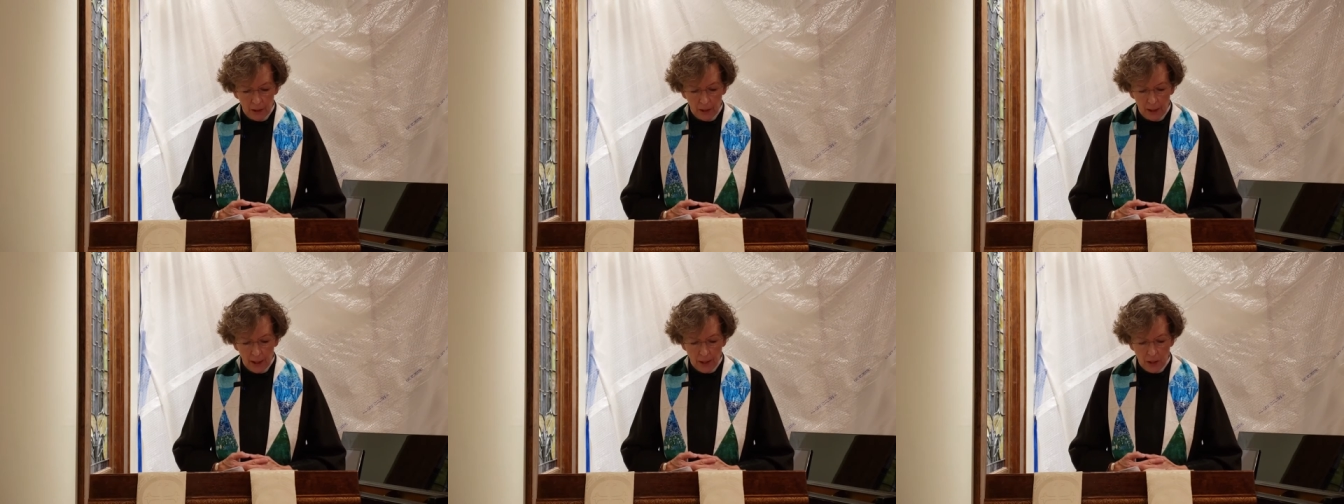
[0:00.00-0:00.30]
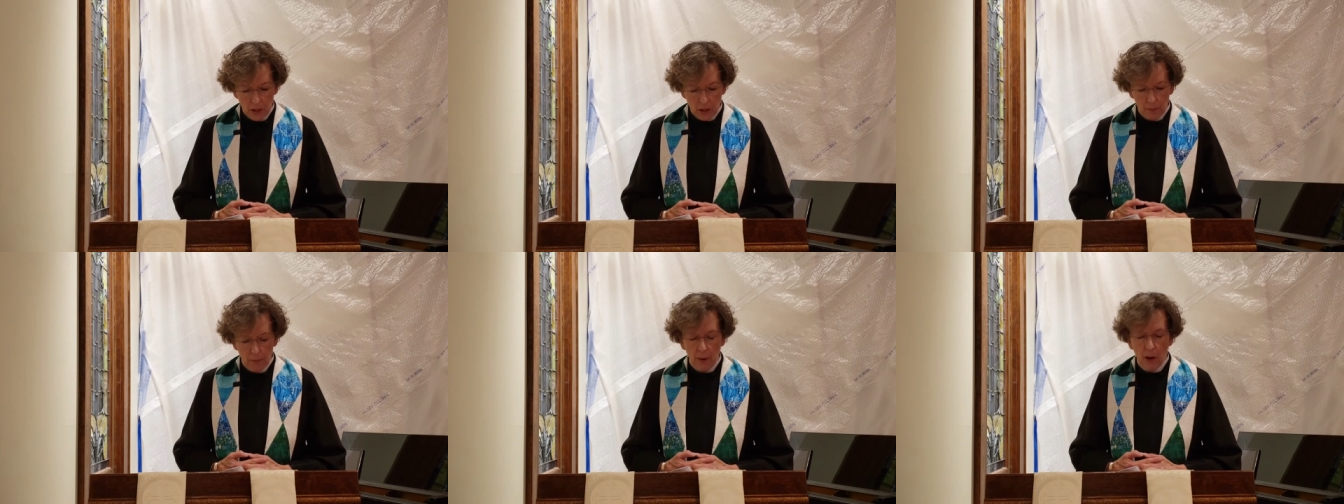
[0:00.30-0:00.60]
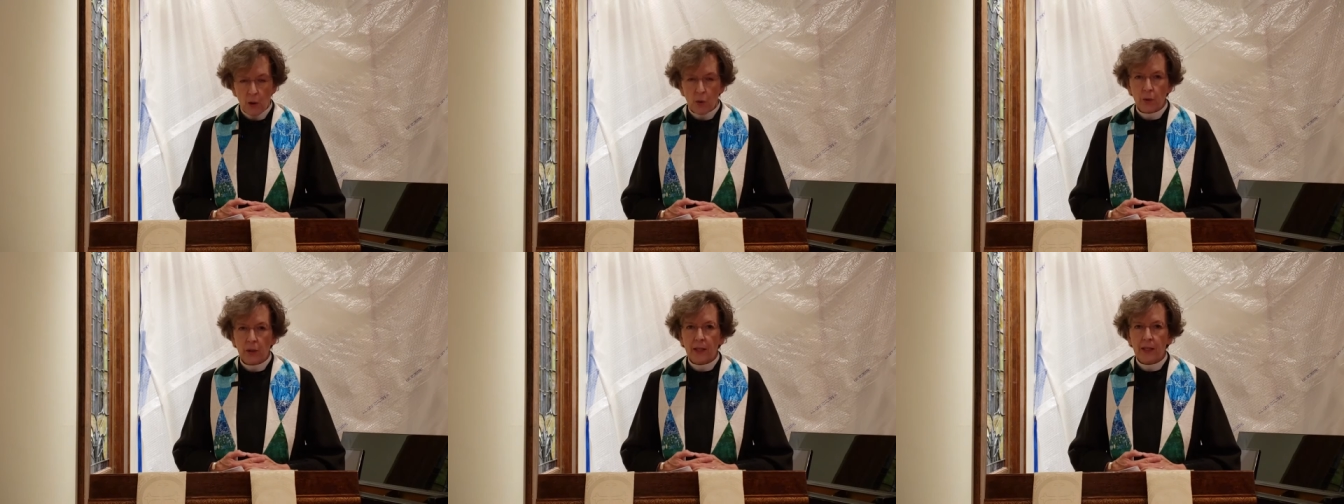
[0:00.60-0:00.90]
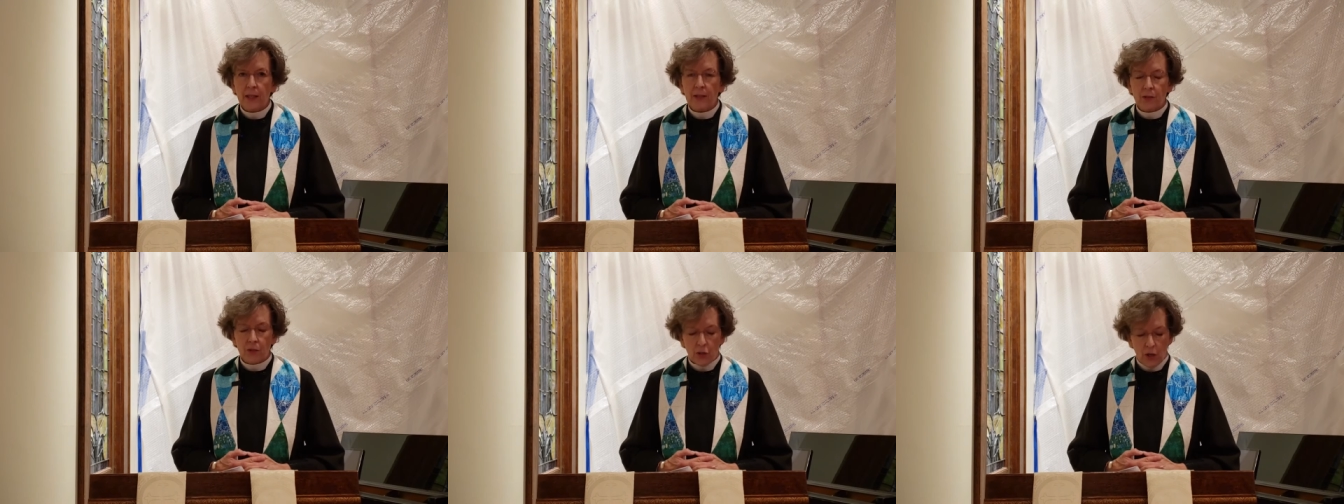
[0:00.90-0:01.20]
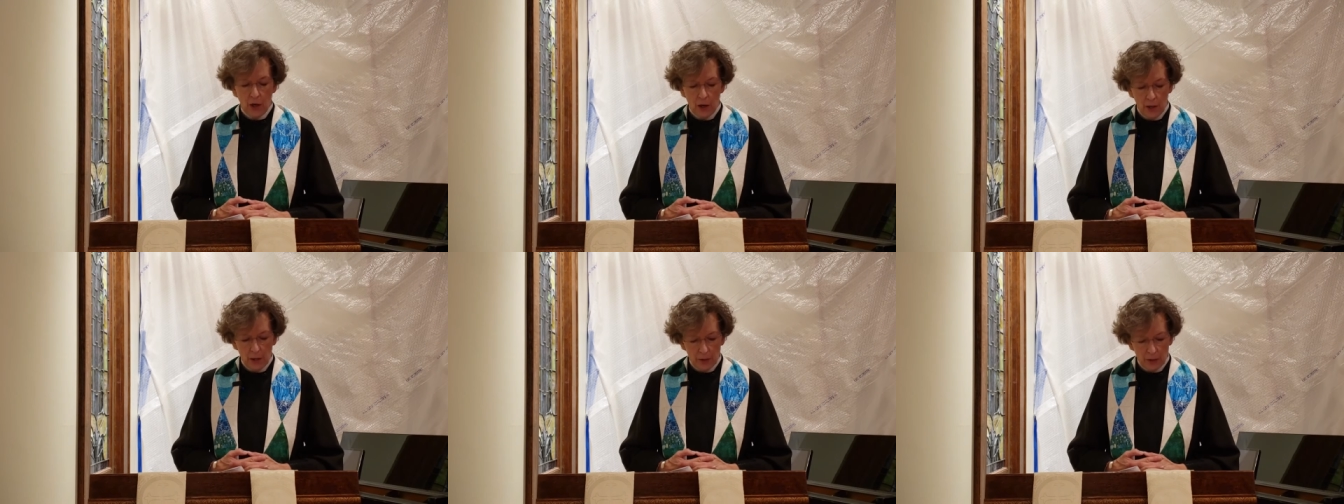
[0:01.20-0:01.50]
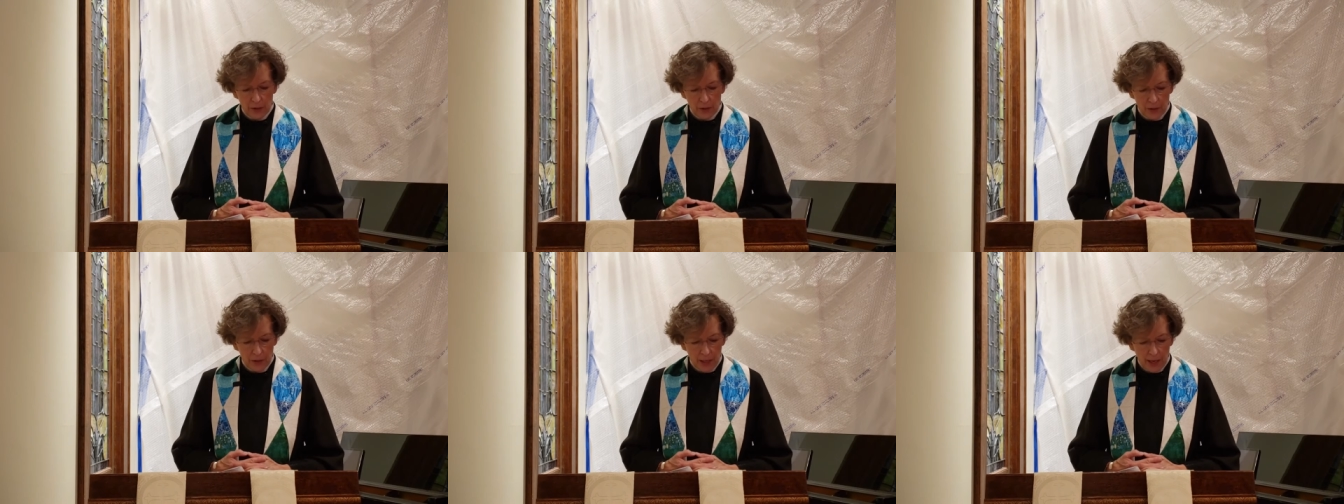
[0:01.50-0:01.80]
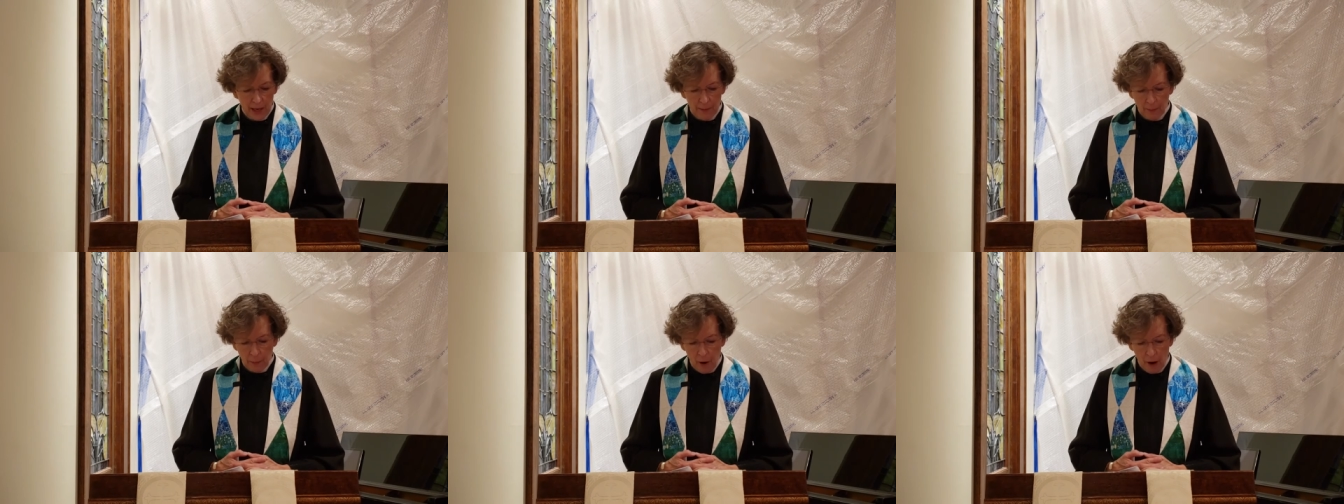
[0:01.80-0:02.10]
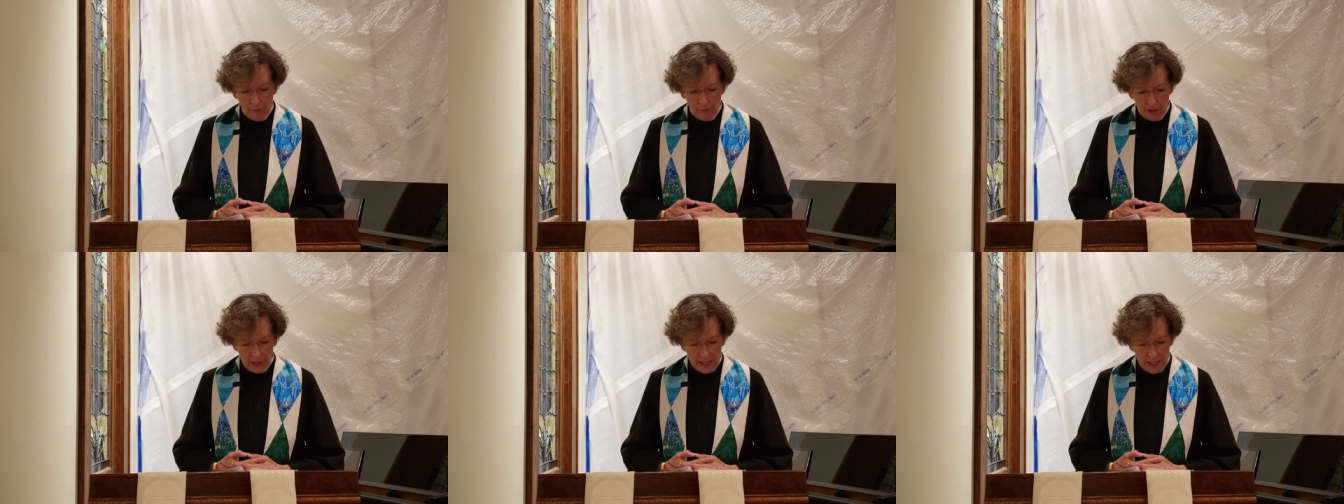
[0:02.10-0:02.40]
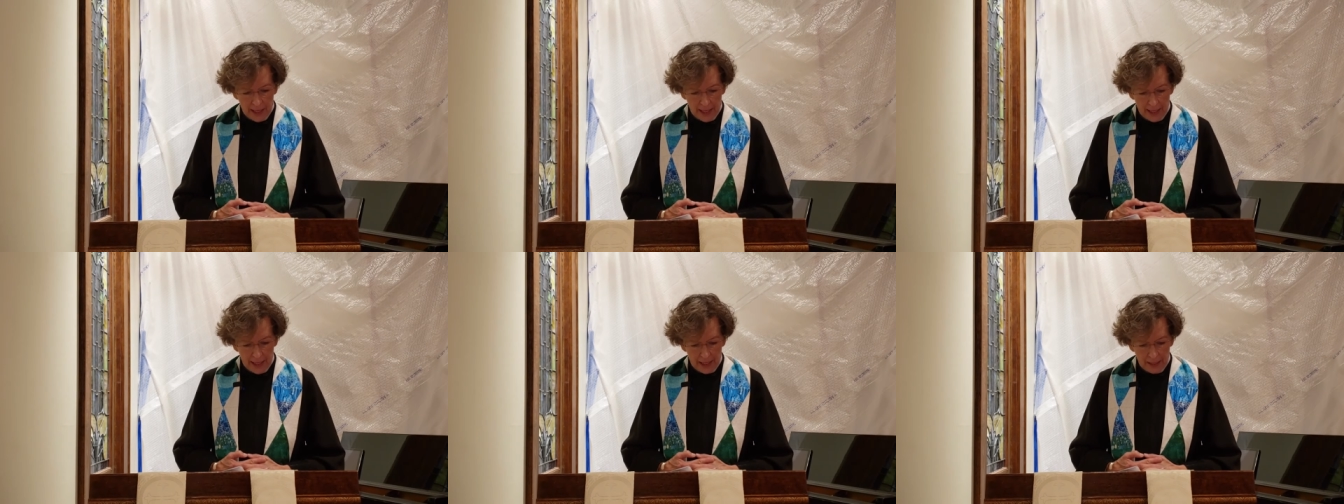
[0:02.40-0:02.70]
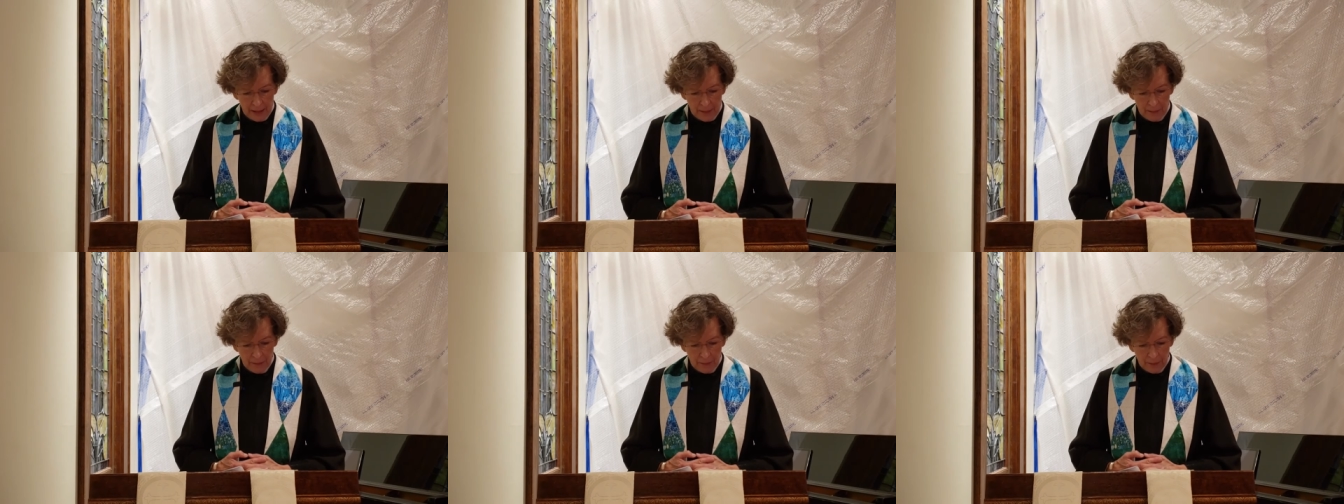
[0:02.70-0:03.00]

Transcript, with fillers: and they spoke in tongues and prophesied.